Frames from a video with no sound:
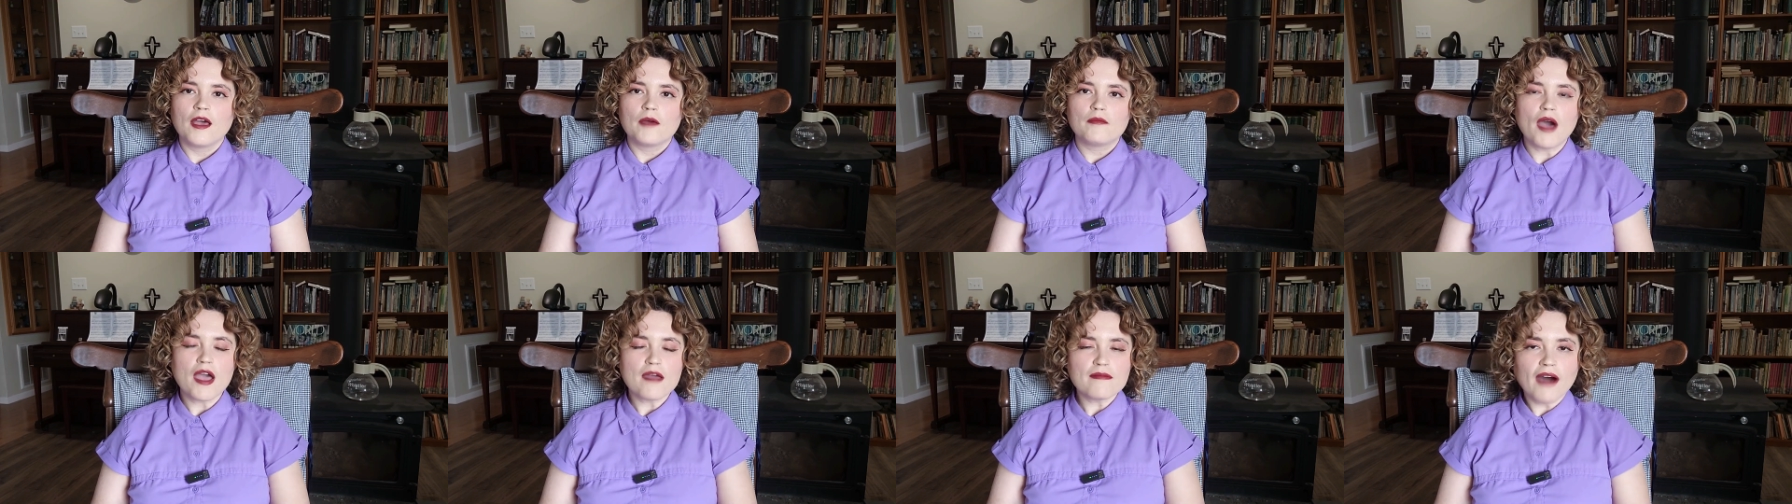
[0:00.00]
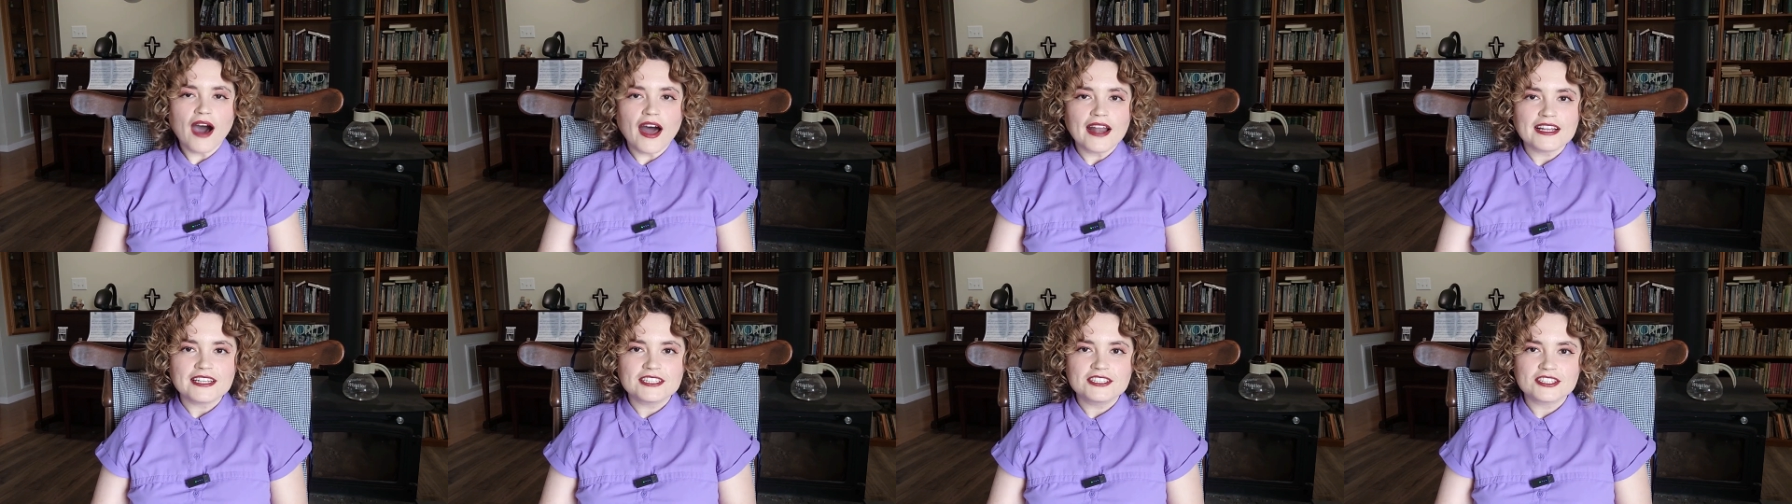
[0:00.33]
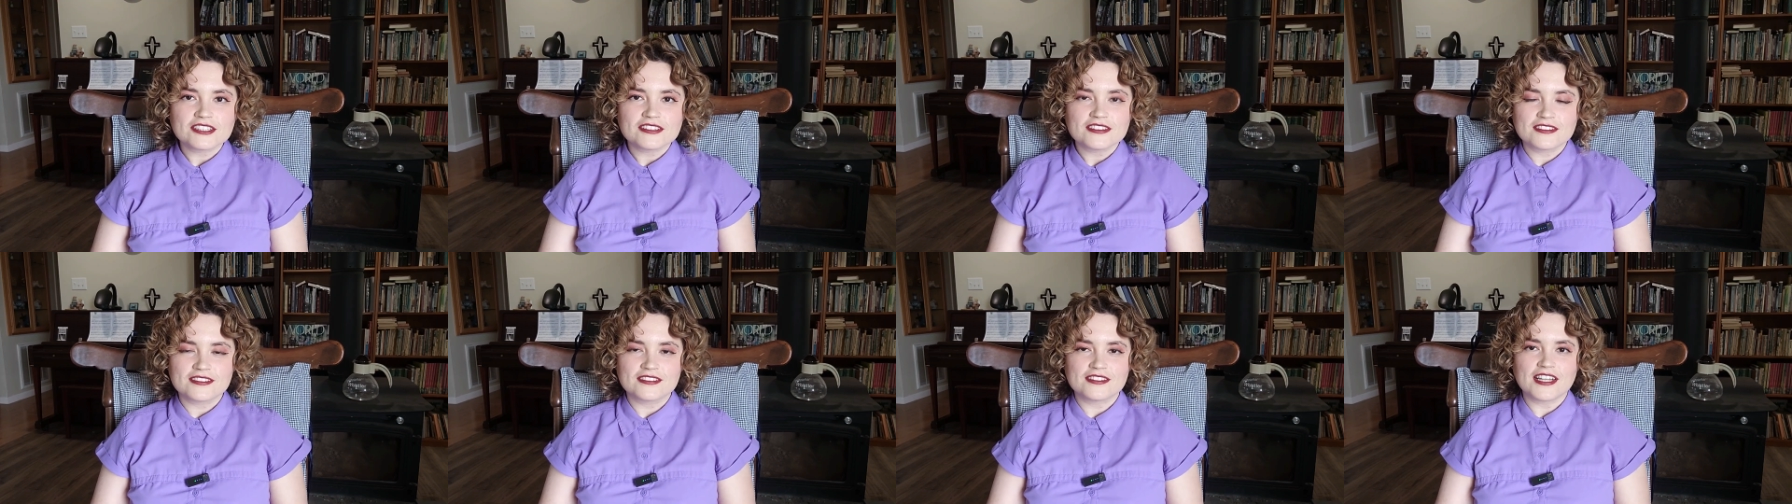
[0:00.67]
My body
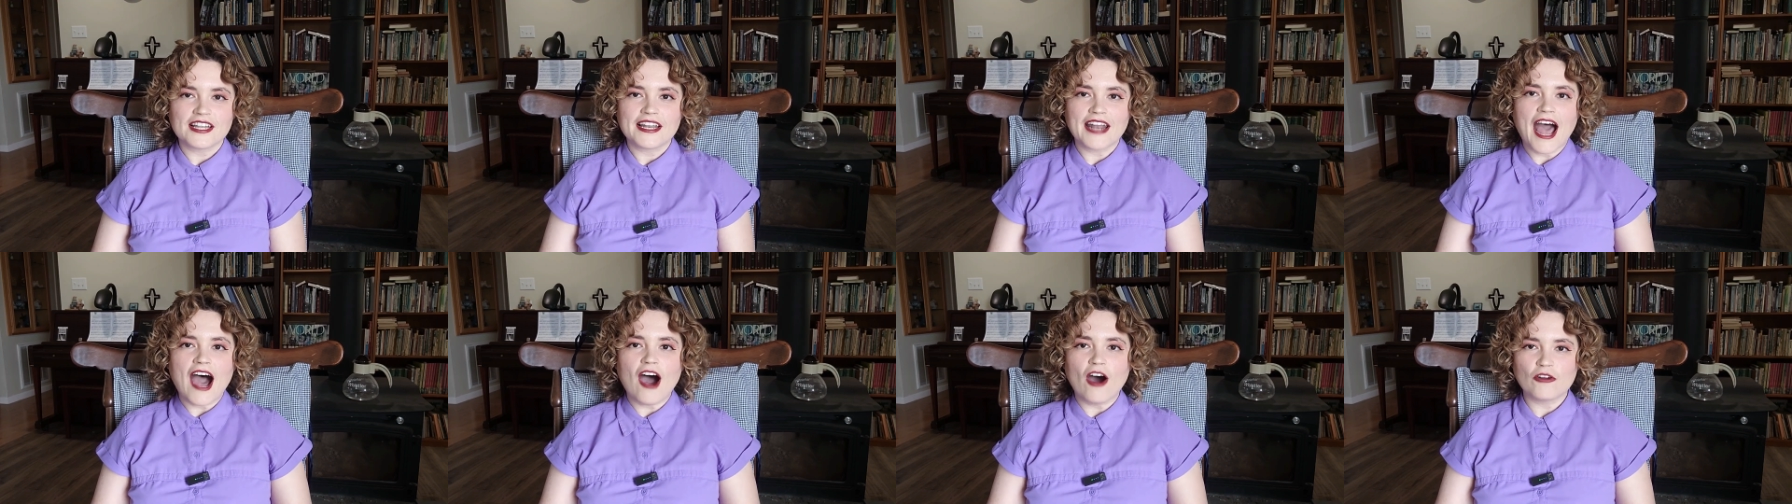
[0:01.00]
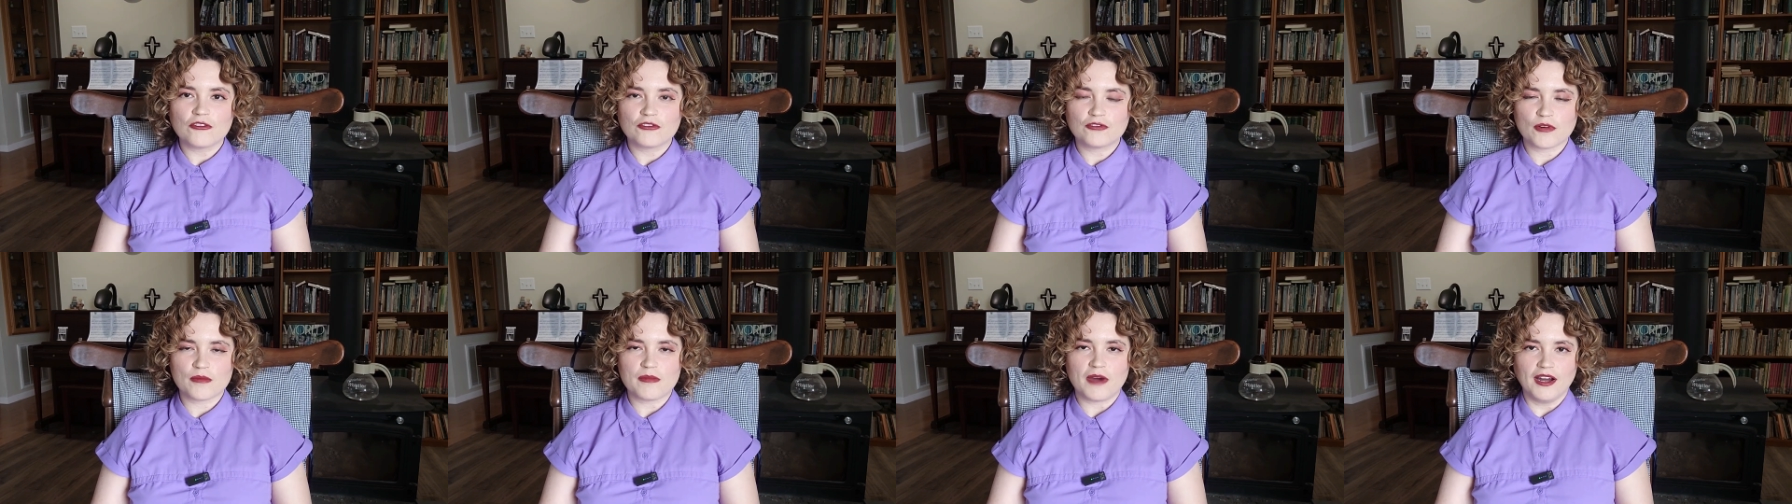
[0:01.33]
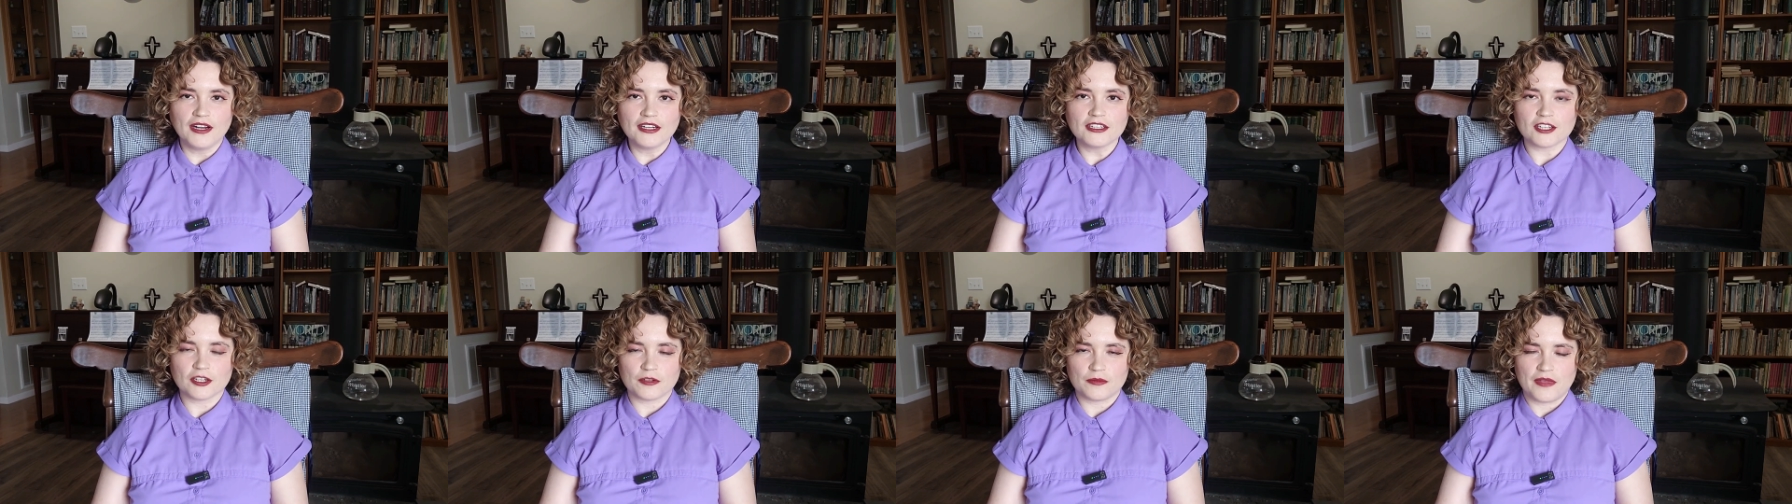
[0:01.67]
just slid out from
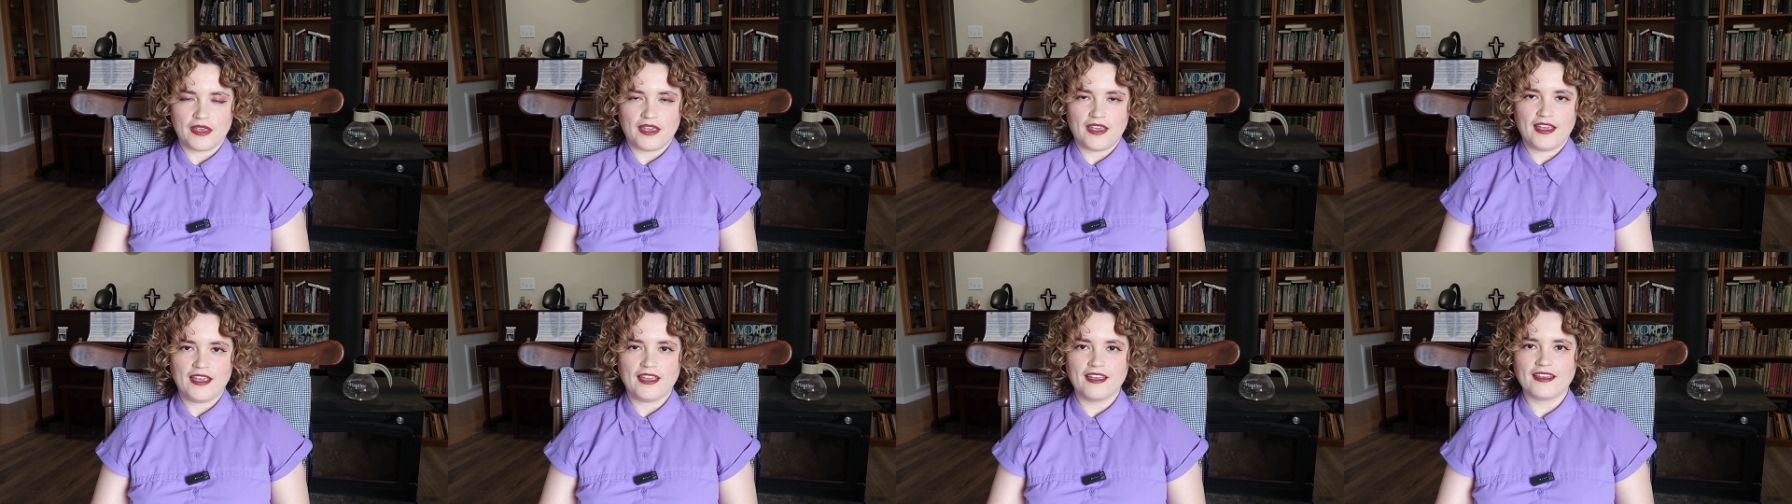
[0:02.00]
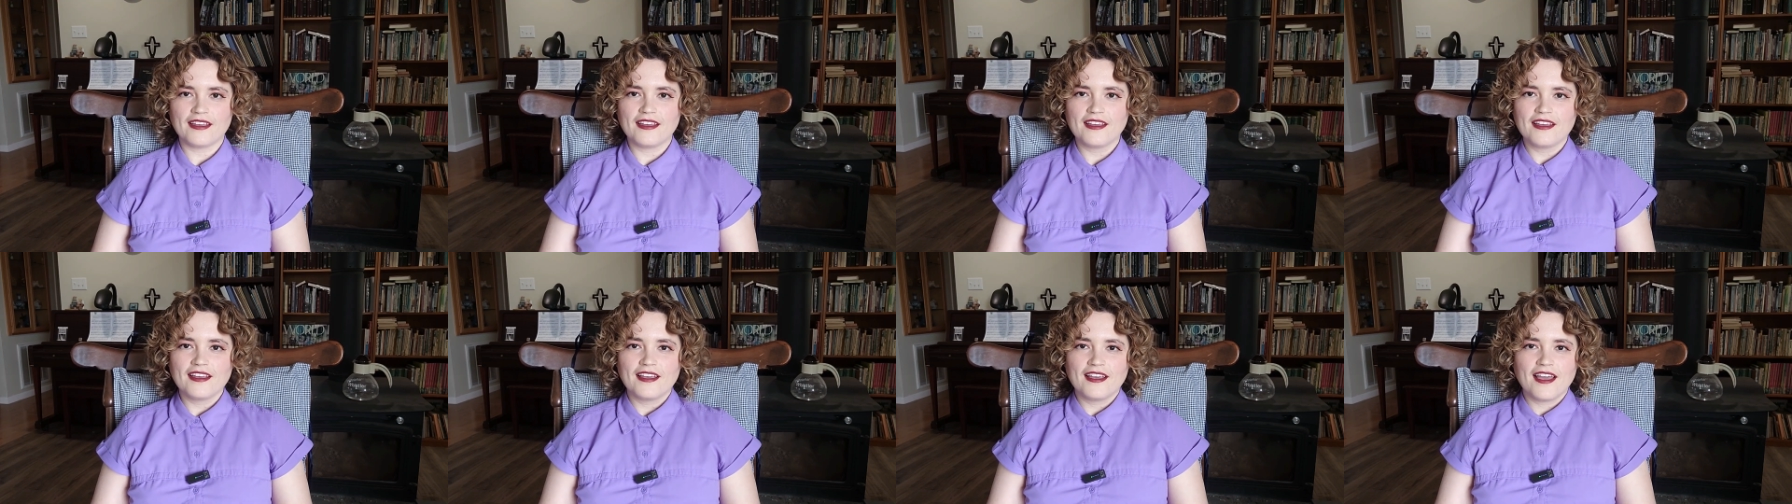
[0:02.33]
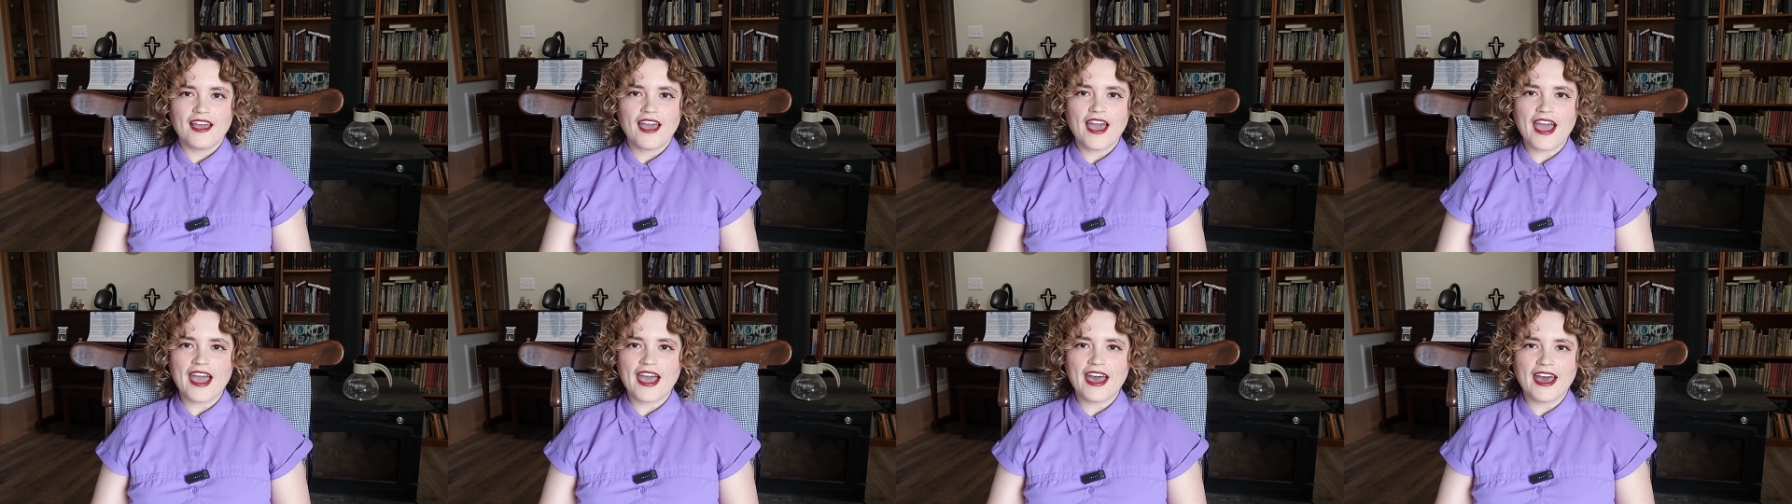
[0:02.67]
under me.
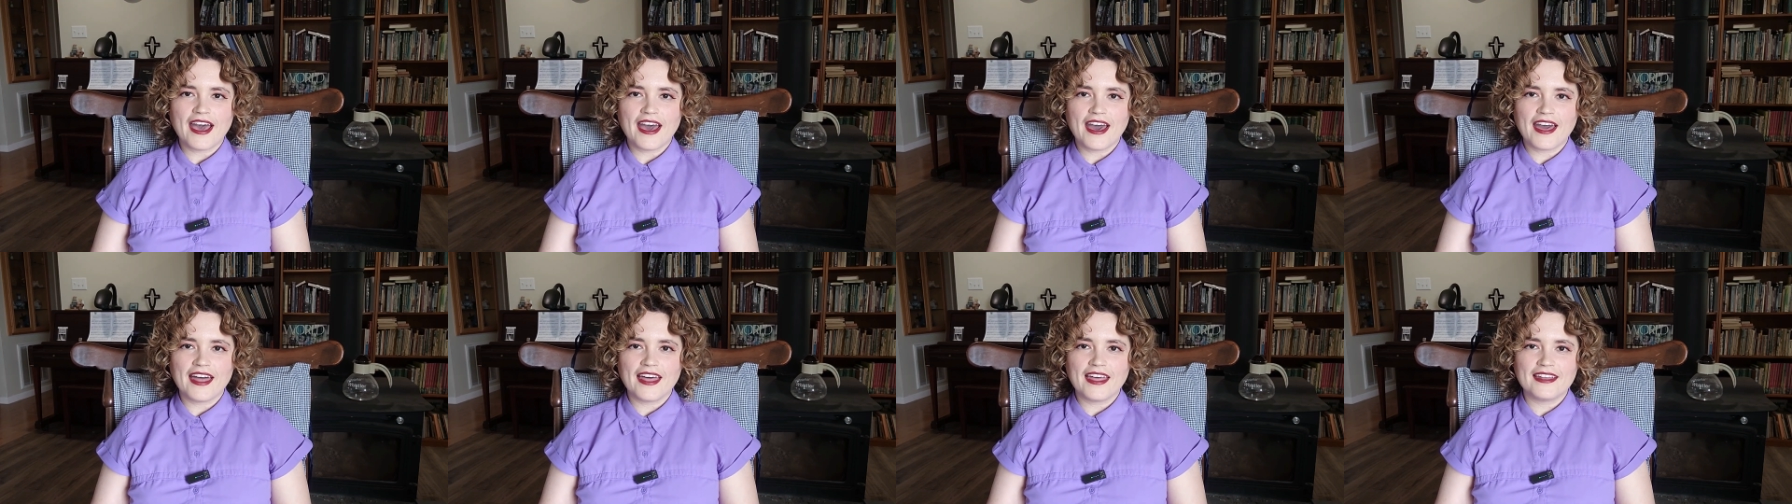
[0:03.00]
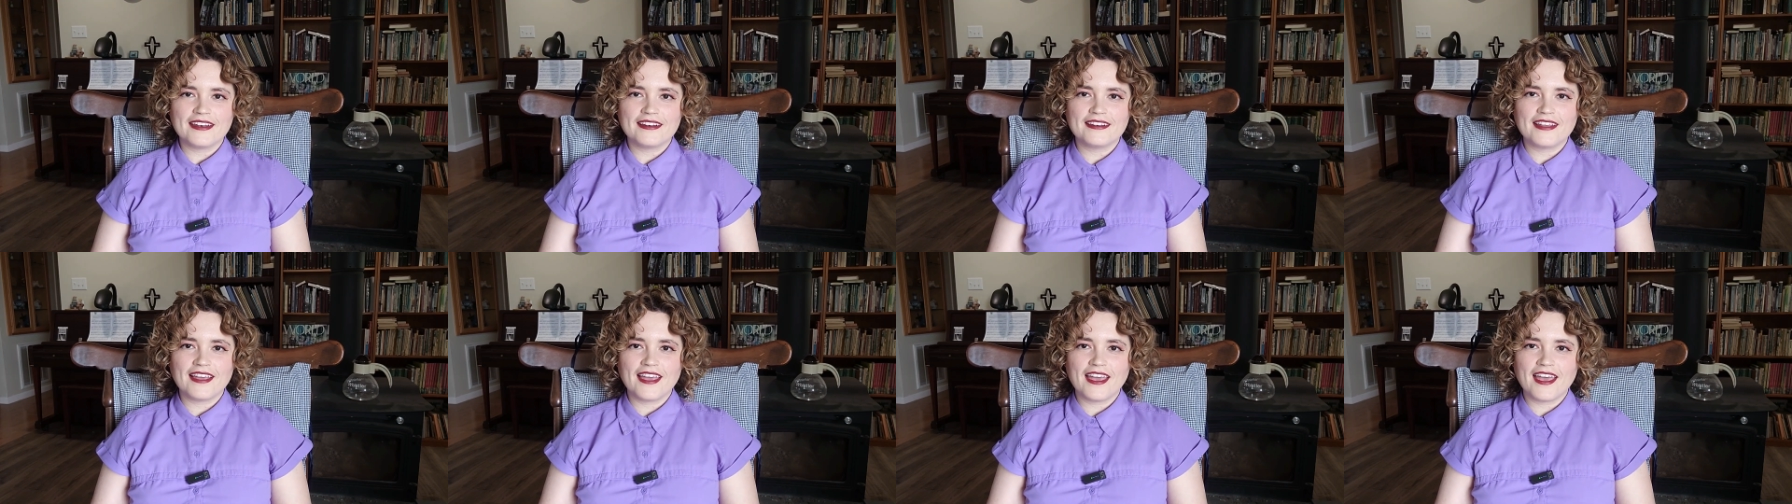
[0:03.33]
And